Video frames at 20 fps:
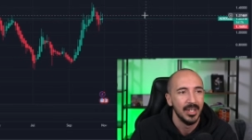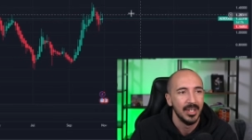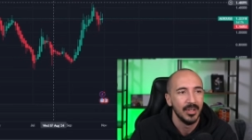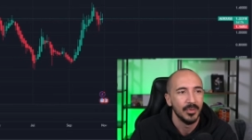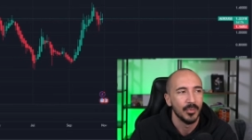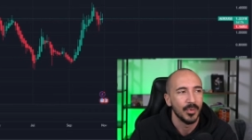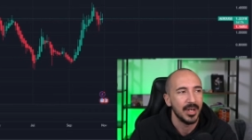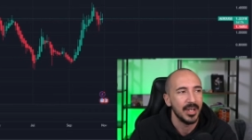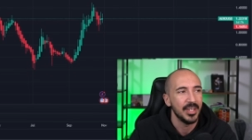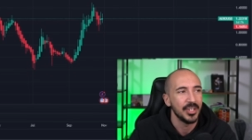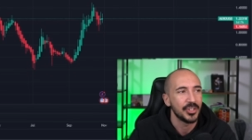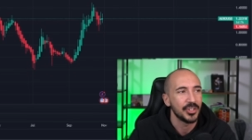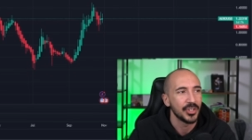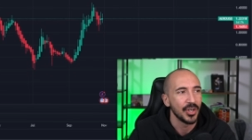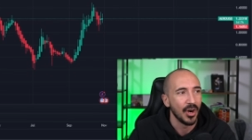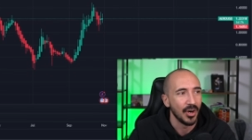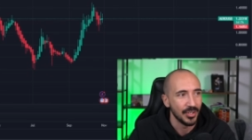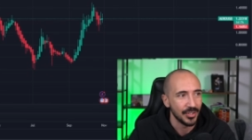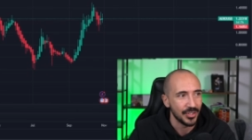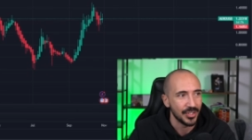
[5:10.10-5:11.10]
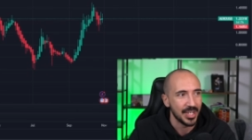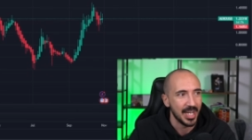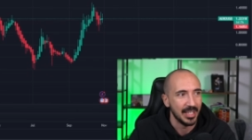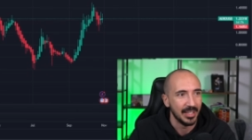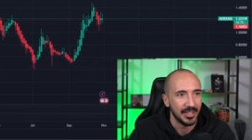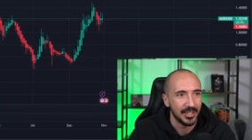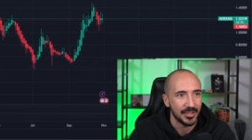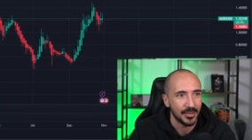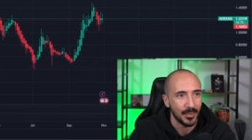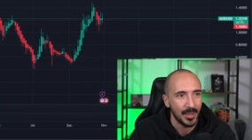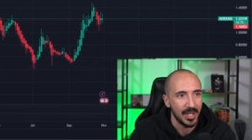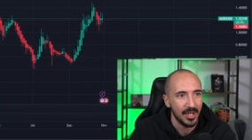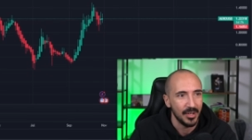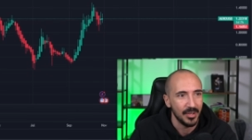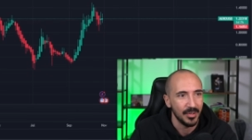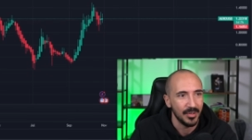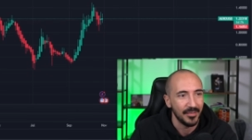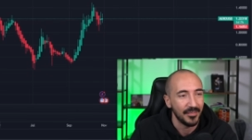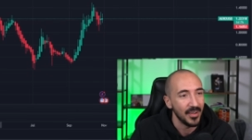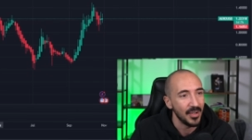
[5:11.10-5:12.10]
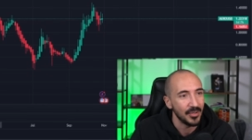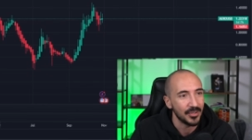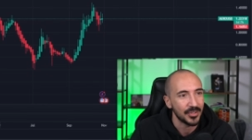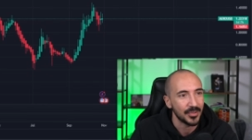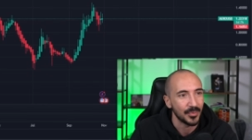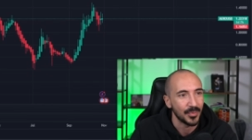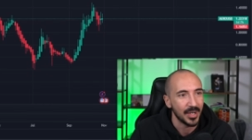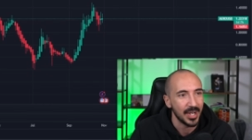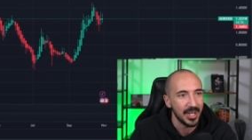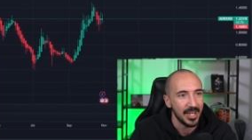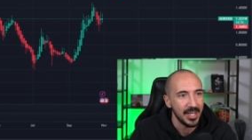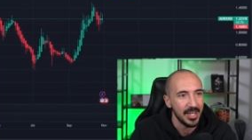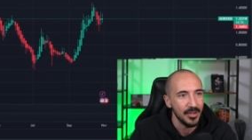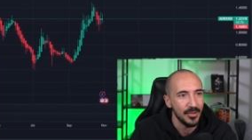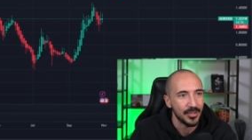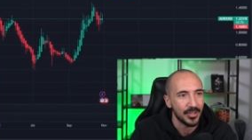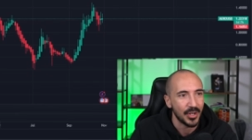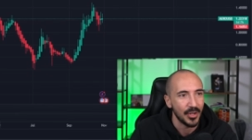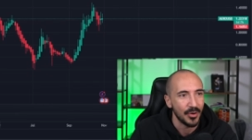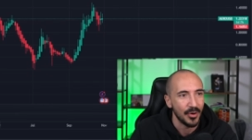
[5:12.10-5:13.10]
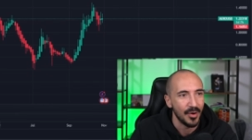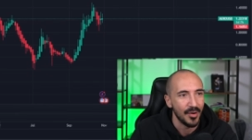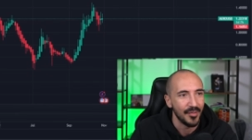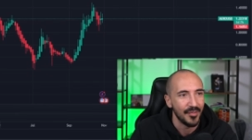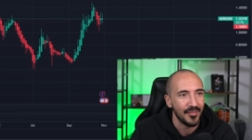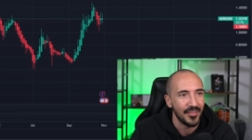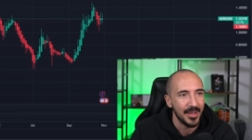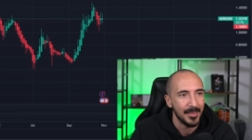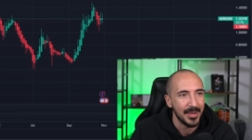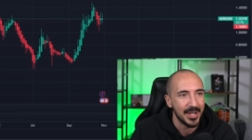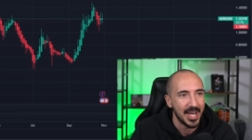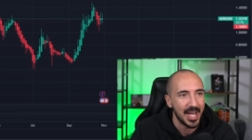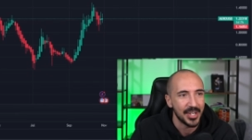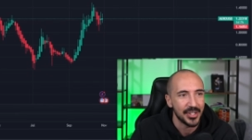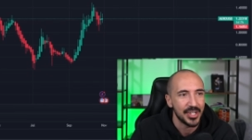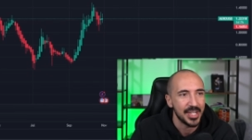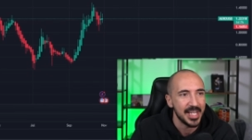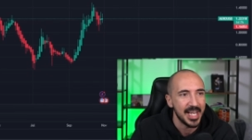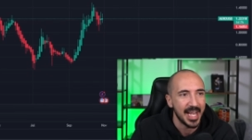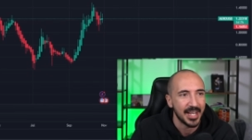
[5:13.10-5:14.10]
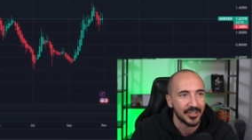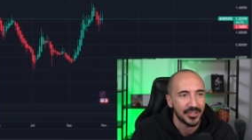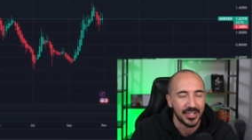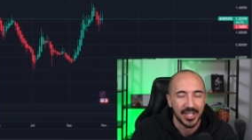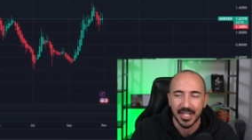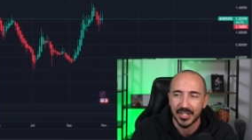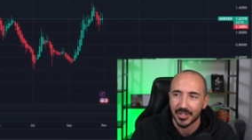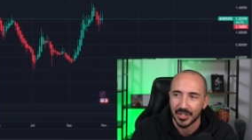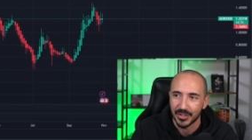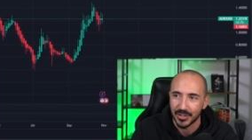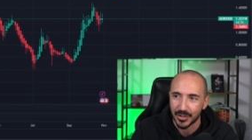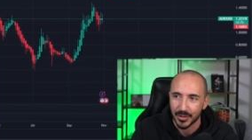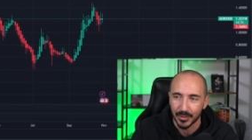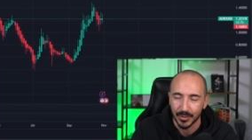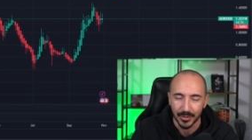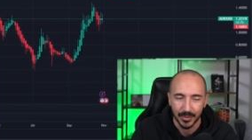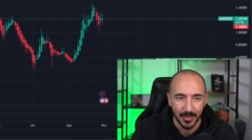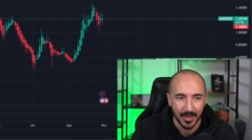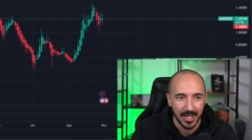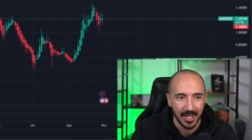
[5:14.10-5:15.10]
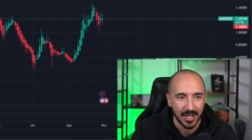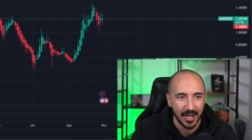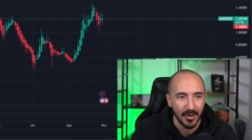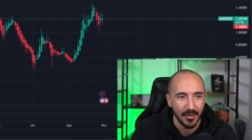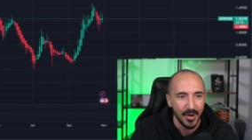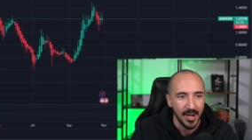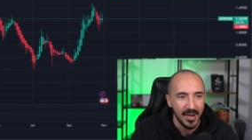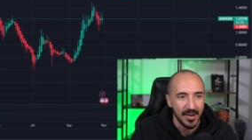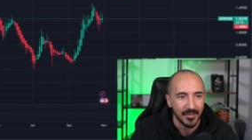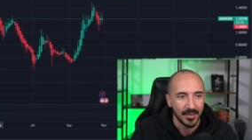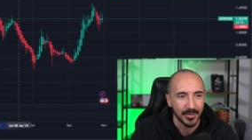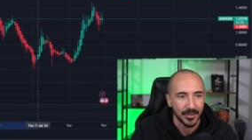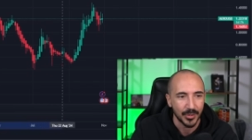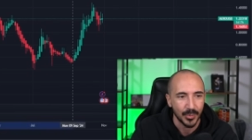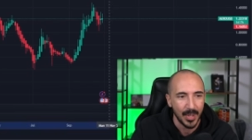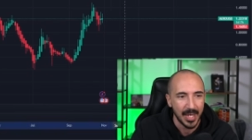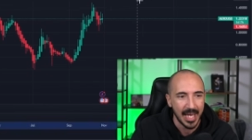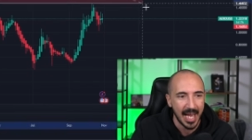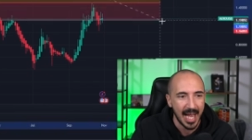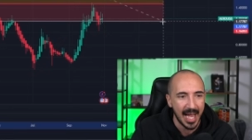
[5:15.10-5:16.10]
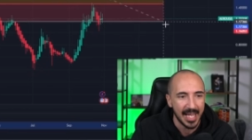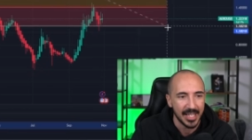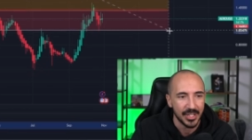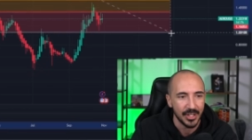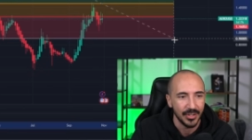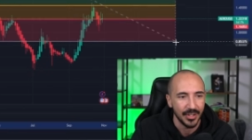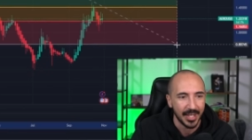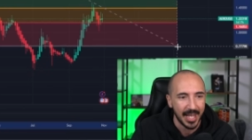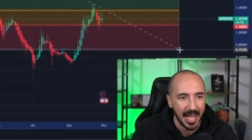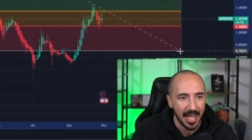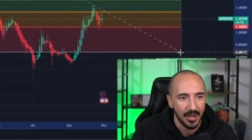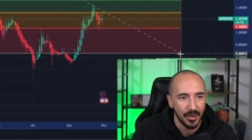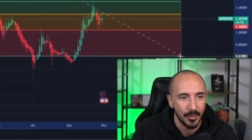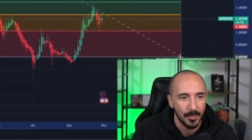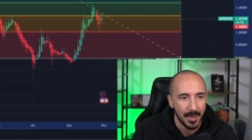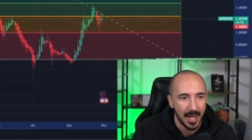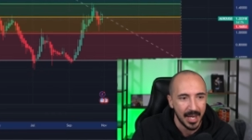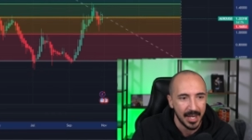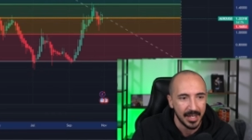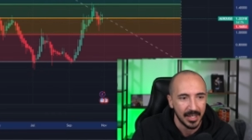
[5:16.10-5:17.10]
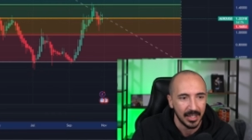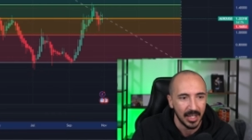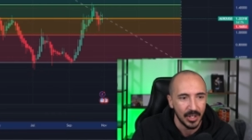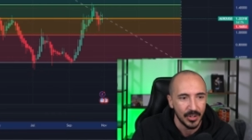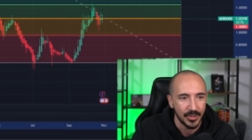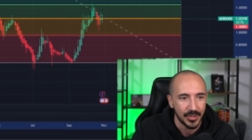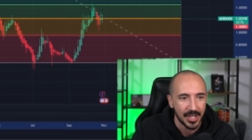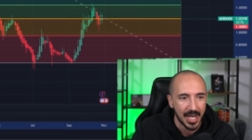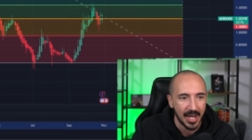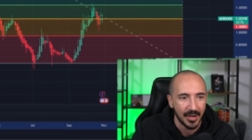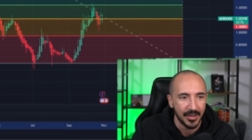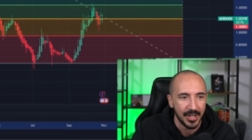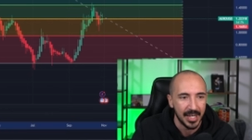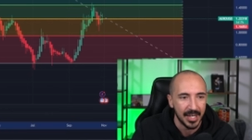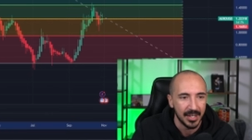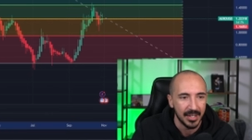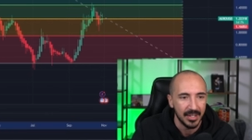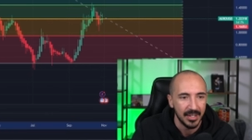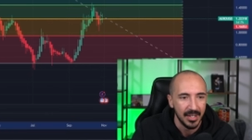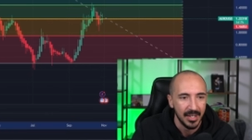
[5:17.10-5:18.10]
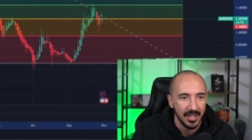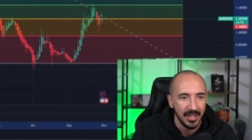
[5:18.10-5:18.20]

What do the charts tell us? Well, folks, we're going to use good old Fibonacci extensions tools. We're going to go from the swing high to the candle body close down here.